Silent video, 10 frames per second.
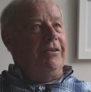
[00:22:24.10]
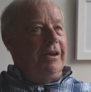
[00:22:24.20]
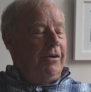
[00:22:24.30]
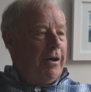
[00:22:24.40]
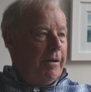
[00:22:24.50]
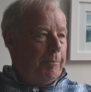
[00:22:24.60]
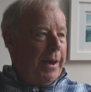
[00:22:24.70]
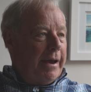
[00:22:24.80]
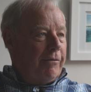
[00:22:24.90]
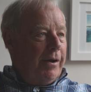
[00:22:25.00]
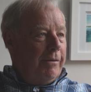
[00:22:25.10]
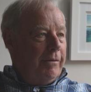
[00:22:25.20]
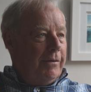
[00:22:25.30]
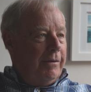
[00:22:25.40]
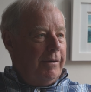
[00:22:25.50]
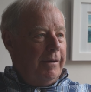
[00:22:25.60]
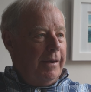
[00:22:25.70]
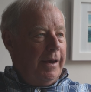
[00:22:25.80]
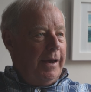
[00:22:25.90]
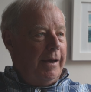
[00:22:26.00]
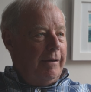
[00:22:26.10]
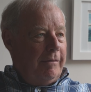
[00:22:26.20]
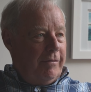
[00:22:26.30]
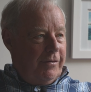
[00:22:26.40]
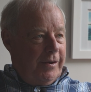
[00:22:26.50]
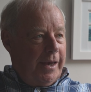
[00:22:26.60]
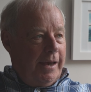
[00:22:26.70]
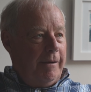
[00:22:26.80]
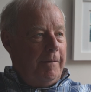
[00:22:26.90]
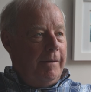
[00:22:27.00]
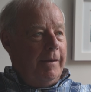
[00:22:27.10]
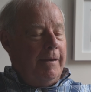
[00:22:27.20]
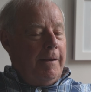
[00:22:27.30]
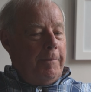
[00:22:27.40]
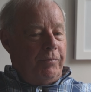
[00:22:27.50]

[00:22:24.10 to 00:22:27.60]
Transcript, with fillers: did a lot of background right. Uh, singing. Yeah.